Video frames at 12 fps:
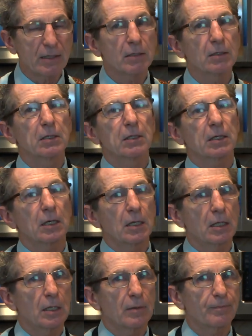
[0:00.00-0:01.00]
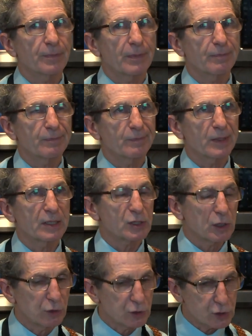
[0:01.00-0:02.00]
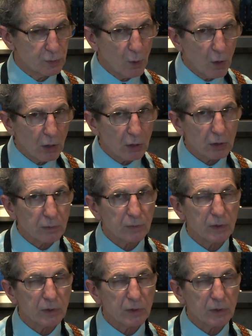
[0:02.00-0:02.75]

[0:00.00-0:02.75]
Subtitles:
it's a little smaller,